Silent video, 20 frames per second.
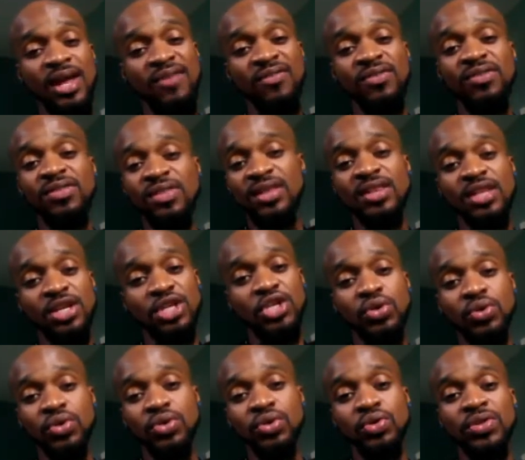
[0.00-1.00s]
Everything that
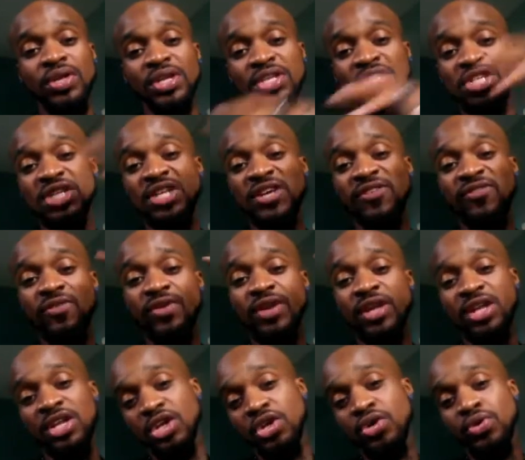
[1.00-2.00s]
you do that's
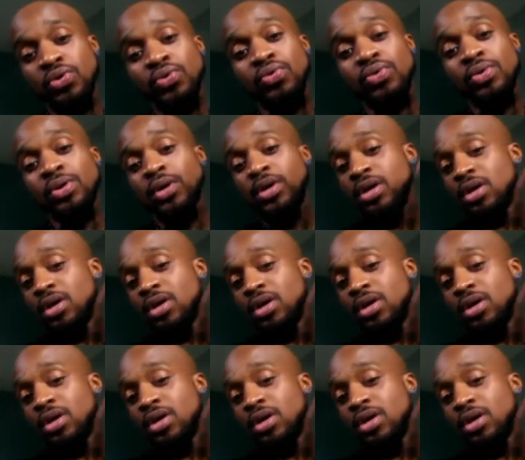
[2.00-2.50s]
different and new